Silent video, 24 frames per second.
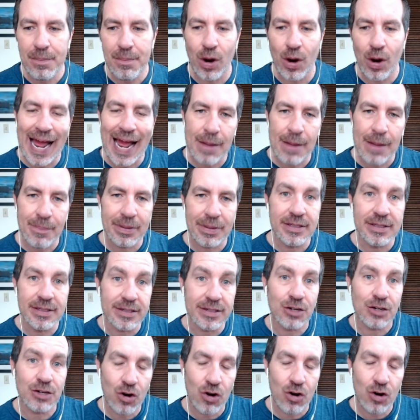what happens is
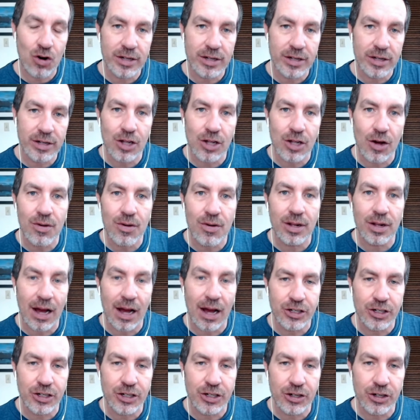it records locally
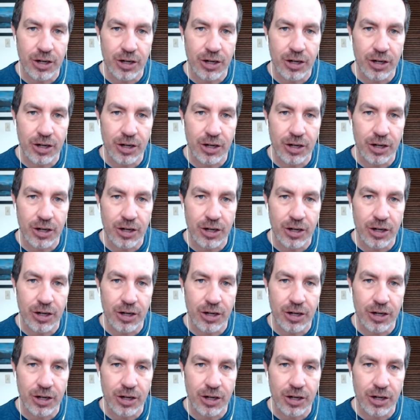on your